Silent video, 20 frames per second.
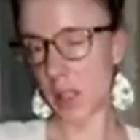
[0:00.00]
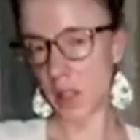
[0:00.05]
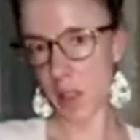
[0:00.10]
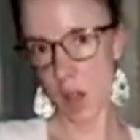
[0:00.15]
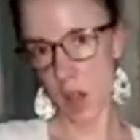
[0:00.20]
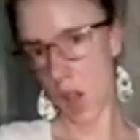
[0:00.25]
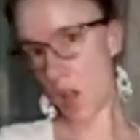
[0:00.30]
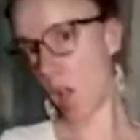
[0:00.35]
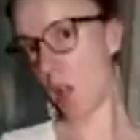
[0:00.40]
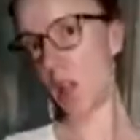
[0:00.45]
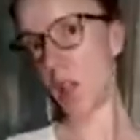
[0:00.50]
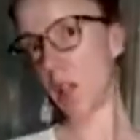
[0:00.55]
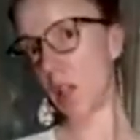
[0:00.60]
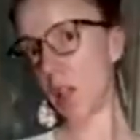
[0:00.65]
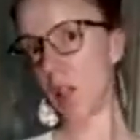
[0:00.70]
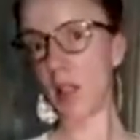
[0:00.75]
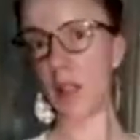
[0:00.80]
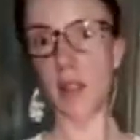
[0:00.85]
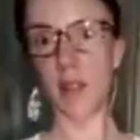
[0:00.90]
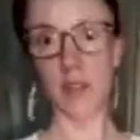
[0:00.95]
in
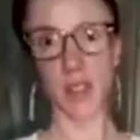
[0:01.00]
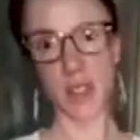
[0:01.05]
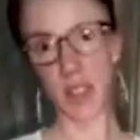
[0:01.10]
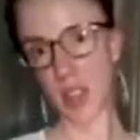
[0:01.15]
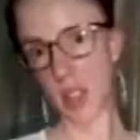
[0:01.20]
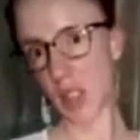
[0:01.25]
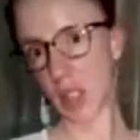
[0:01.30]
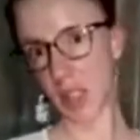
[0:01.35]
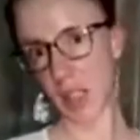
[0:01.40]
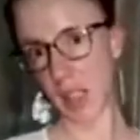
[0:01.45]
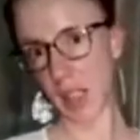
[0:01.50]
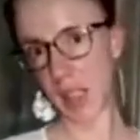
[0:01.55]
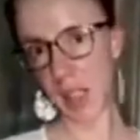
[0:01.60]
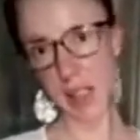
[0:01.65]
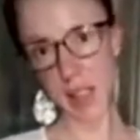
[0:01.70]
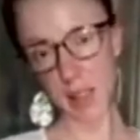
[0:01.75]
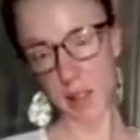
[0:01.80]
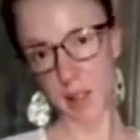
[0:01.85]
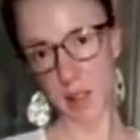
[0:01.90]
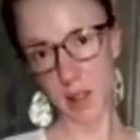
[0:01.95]
all of
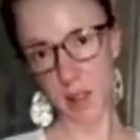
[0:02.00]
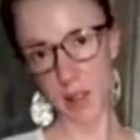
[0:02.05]
eternity.